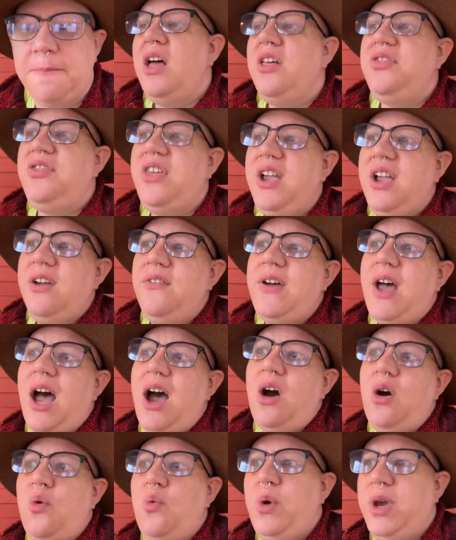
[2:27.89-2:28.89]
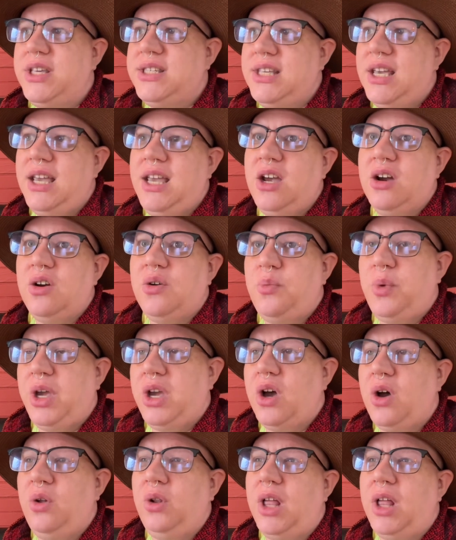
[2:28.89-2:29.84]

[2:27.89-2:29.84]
Think of how we sit here and we go